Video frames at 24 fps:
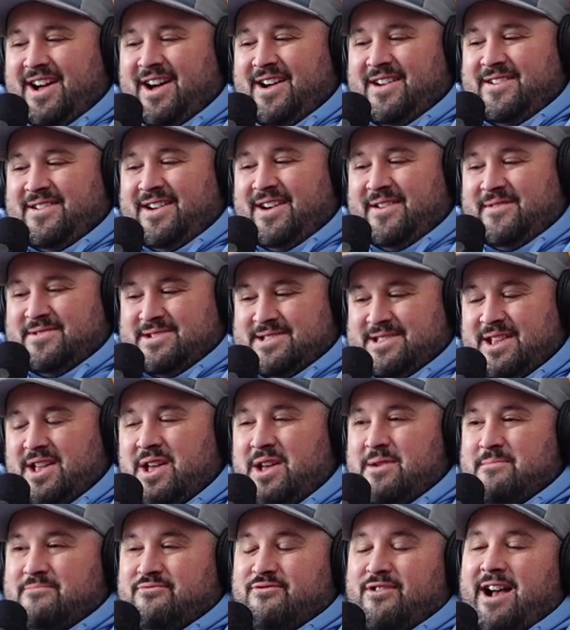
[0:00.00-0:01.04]
I was
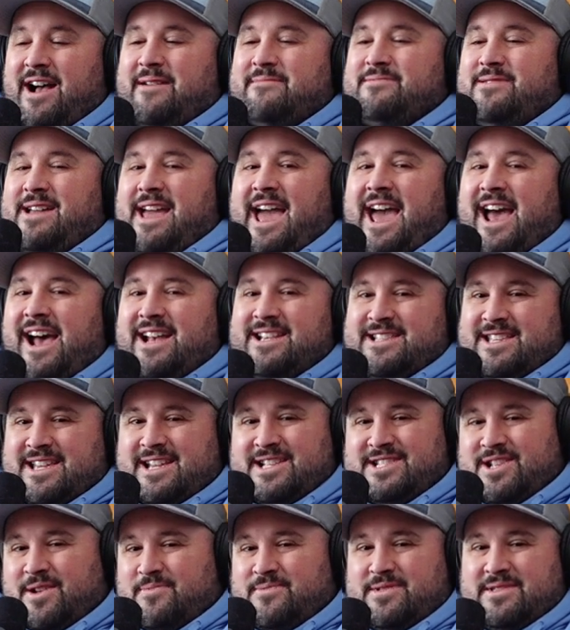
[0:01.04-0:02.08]
probably asking
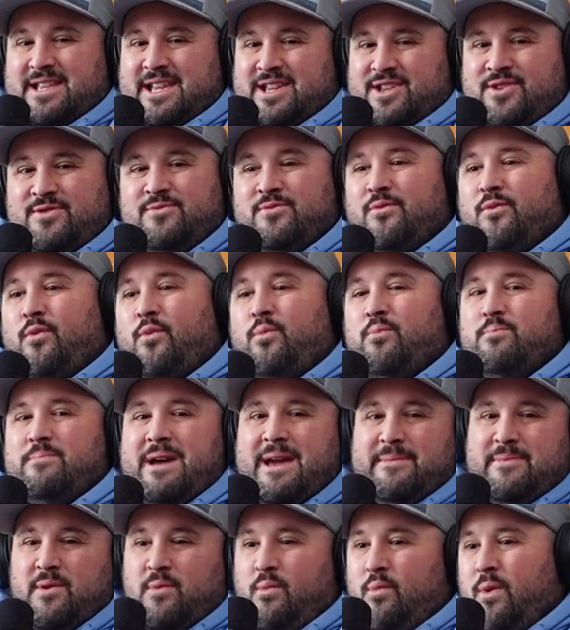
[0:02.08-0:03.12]
something that you
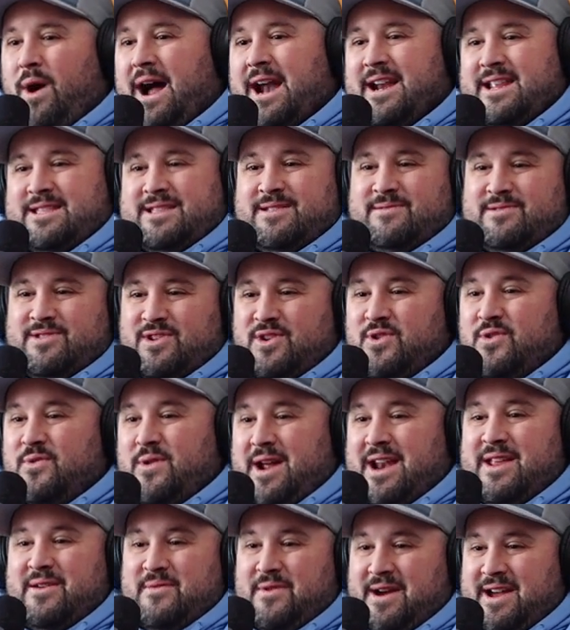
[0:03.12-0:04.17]
maybe wanted to do
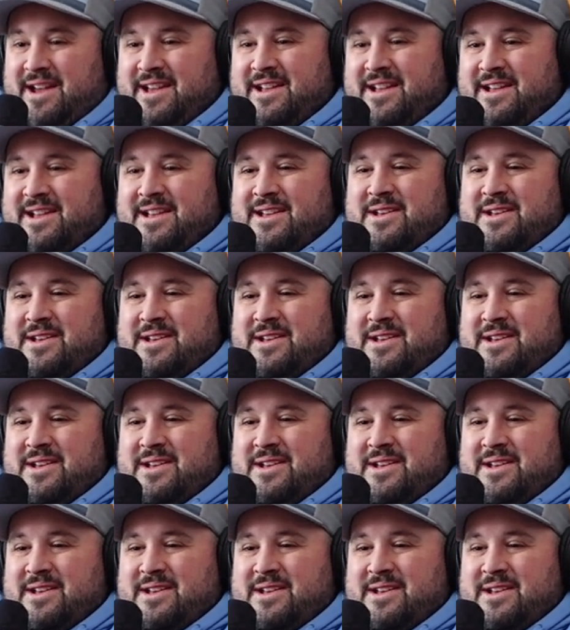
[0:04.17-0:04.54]
anyway.